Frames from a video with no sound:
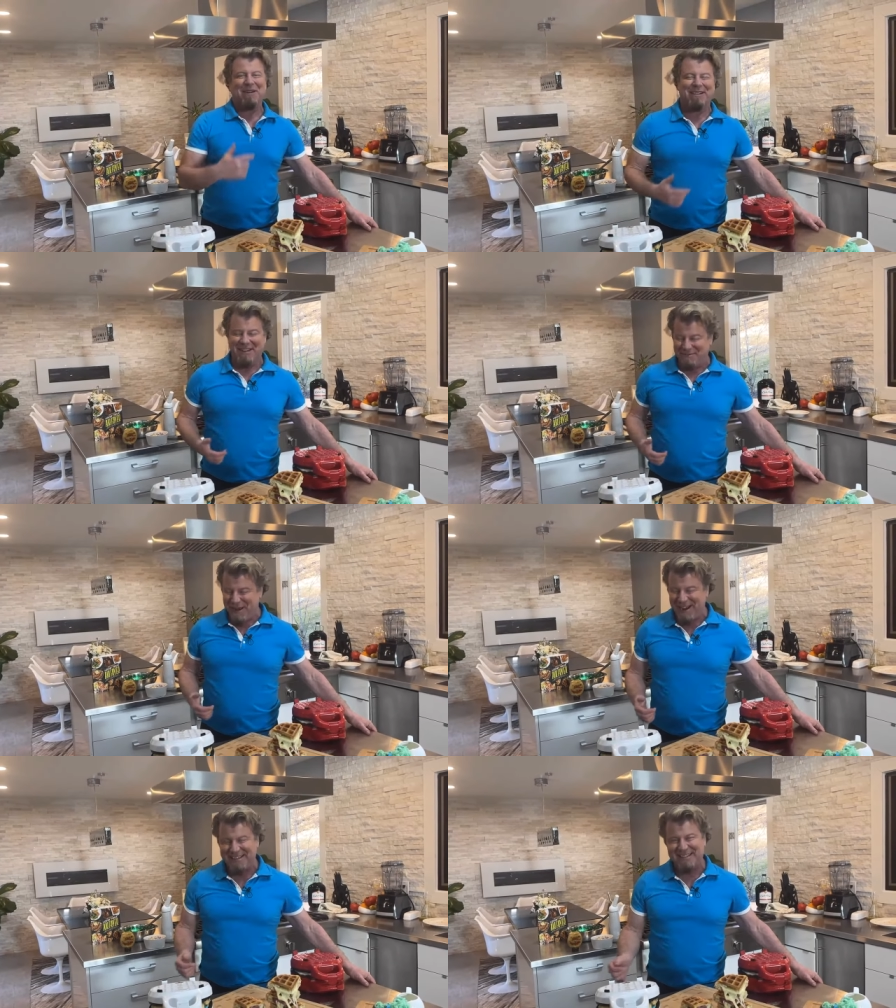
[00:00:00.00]
I think
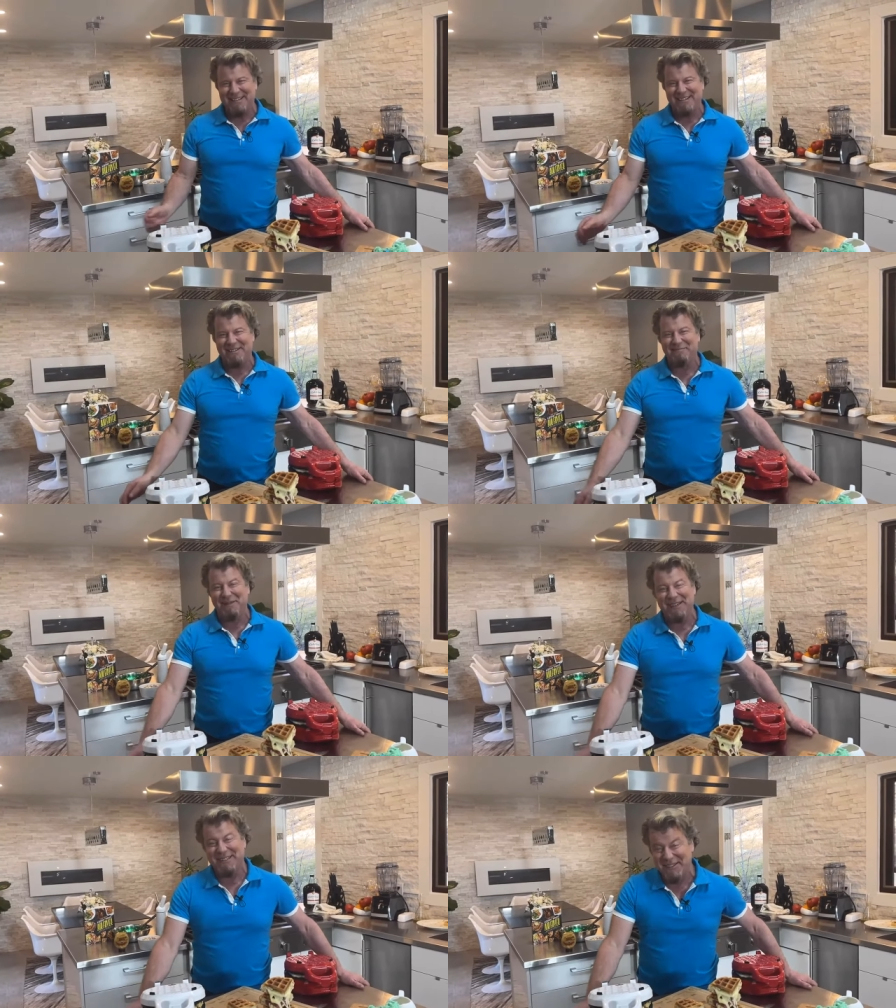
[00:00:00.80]
Max
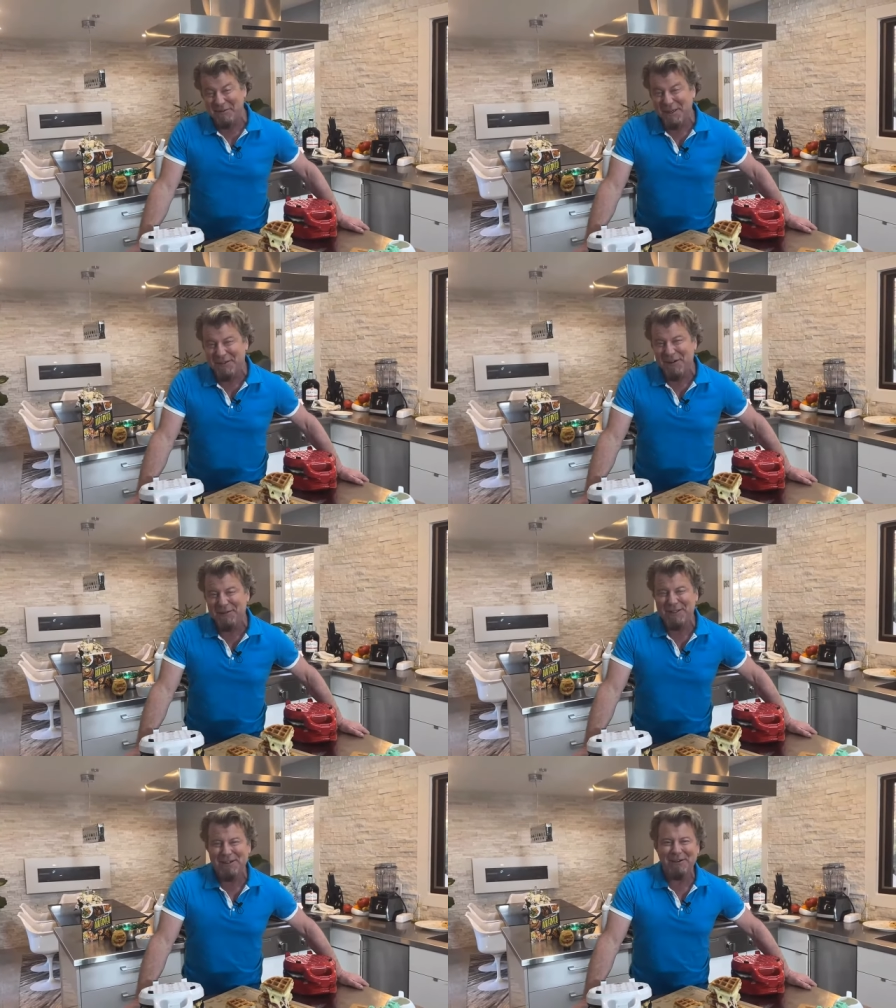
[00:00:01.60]
might still be his
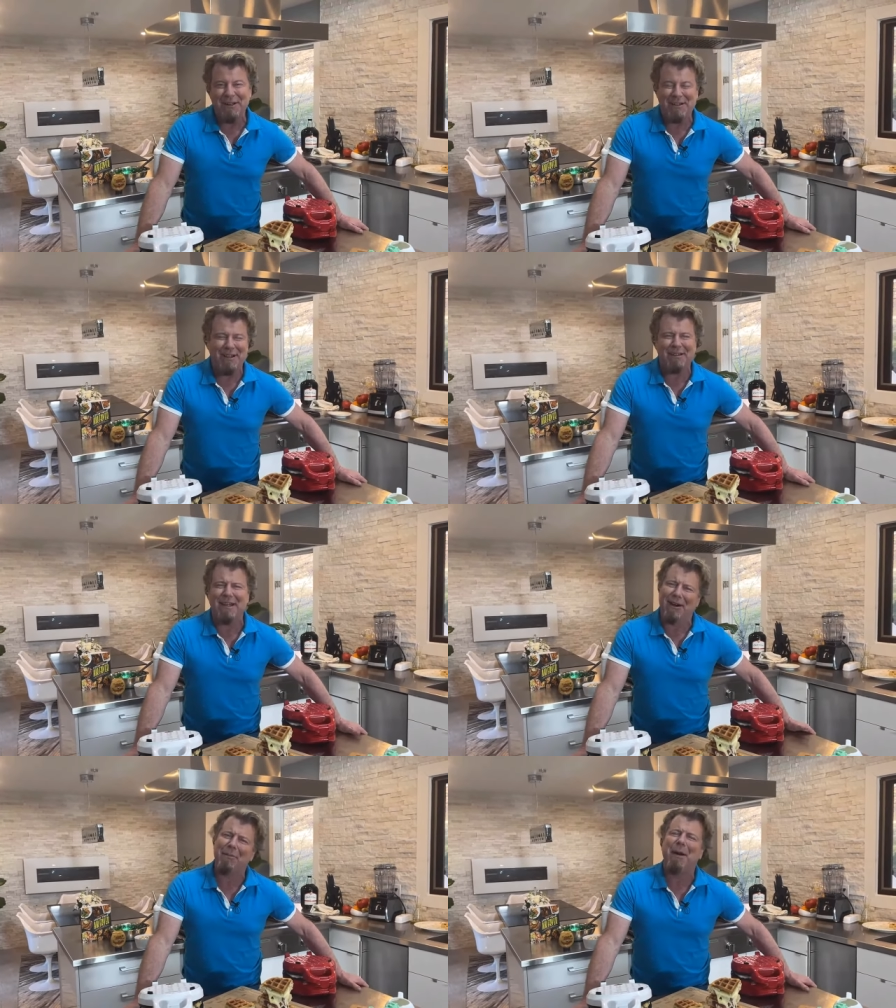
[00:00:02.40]
favorite cereal. I think
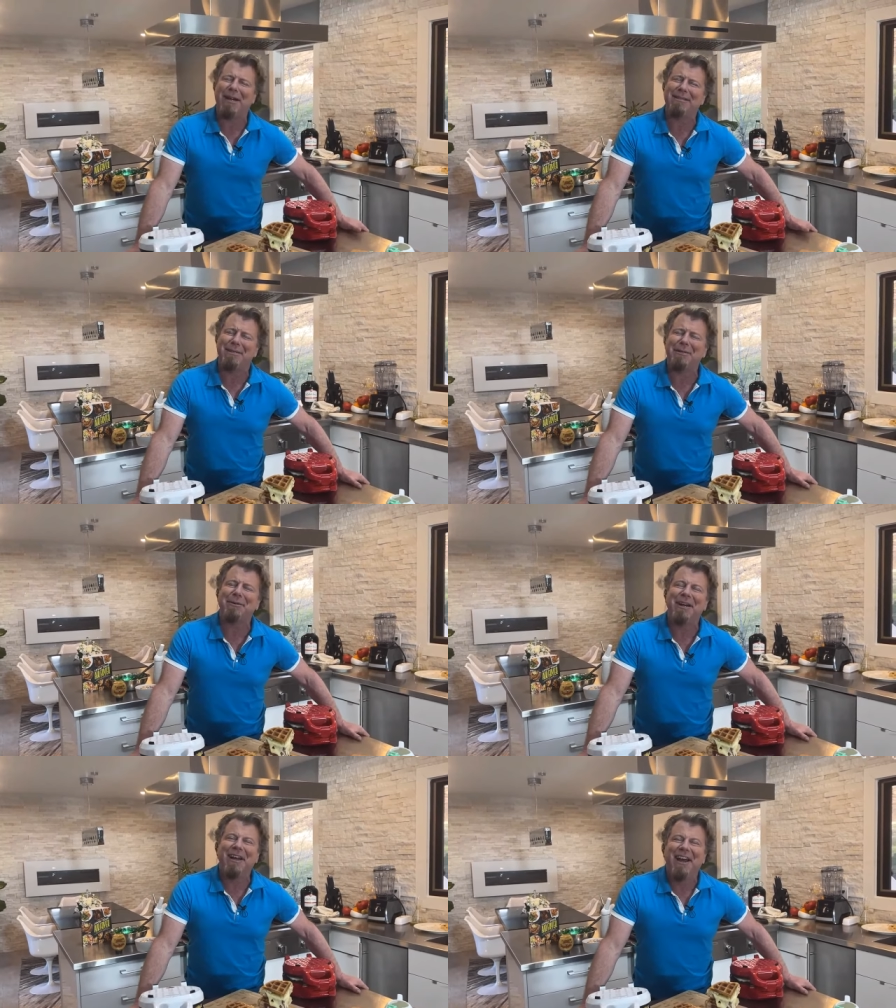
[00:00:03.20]
they are mine
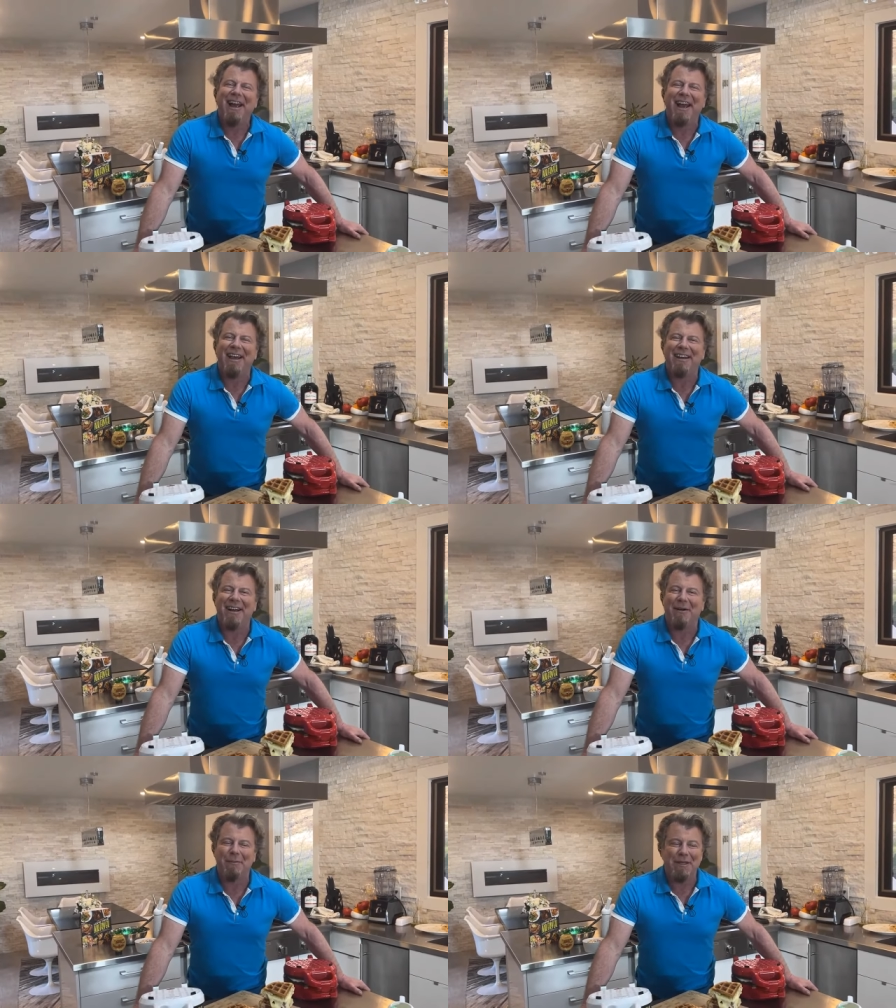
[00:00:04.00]
too. And
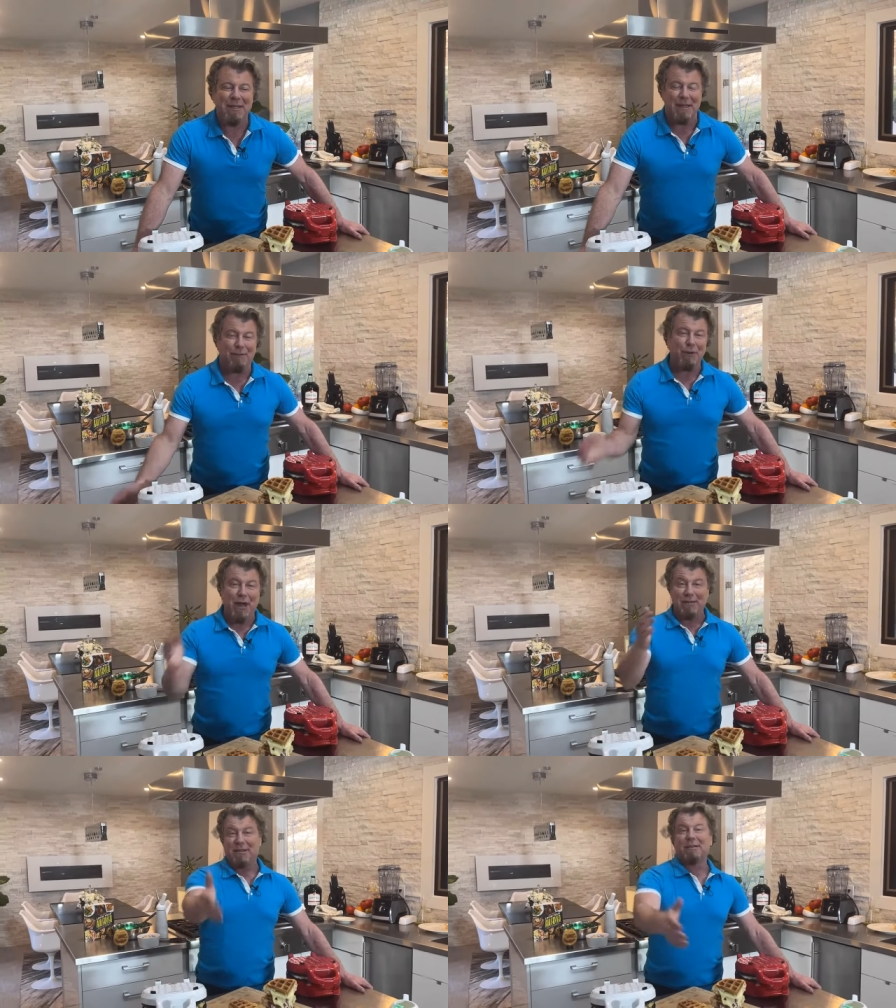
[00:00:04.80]
um, listen, if you
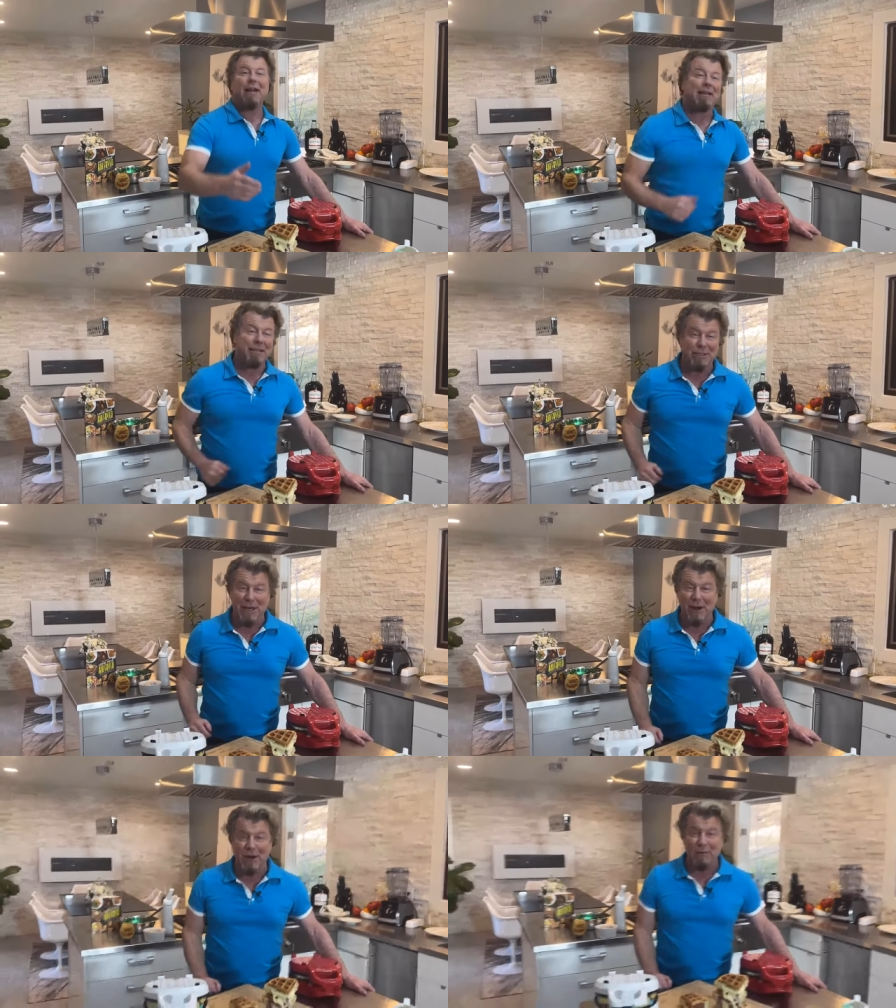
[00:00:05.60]
guys could like and
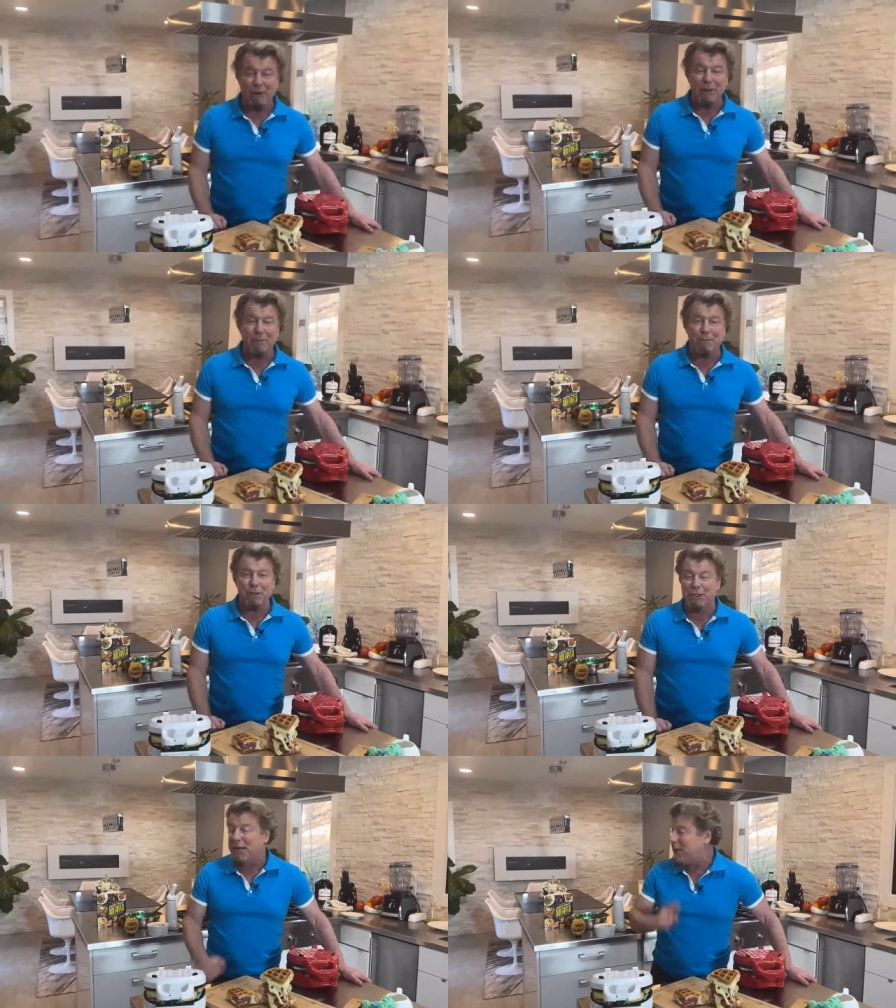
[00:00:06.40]
share, I'd really
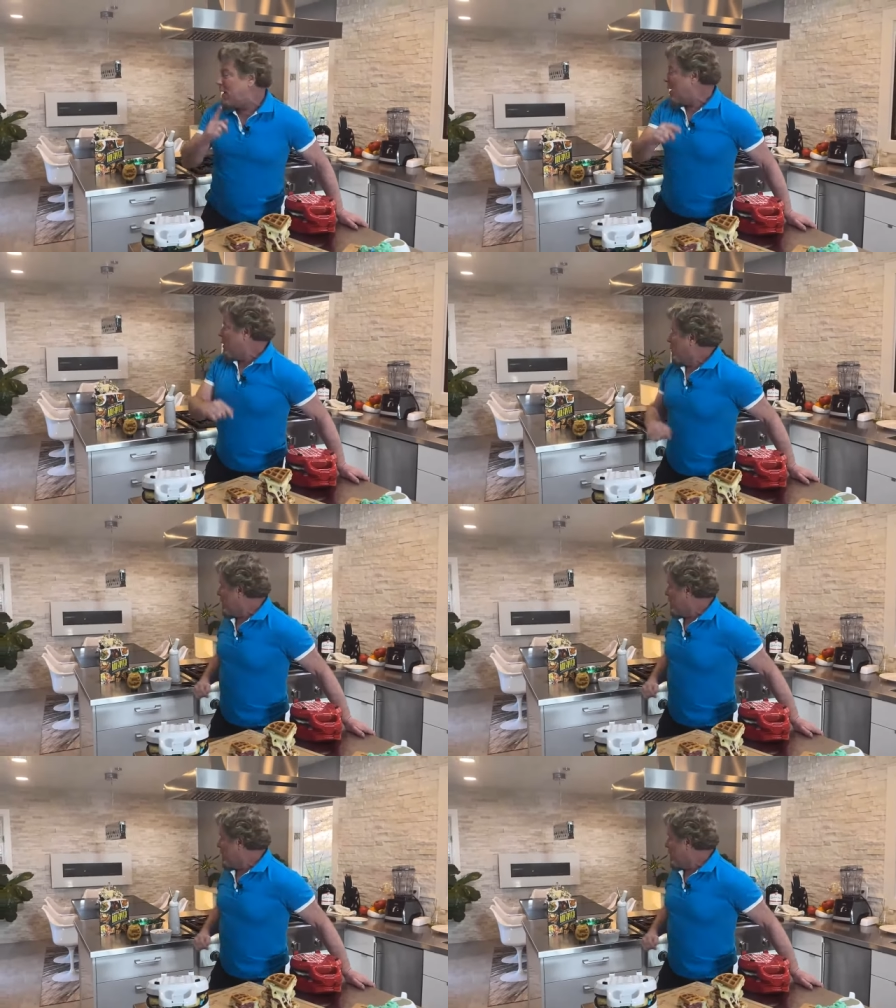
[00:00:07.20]
appreciate it.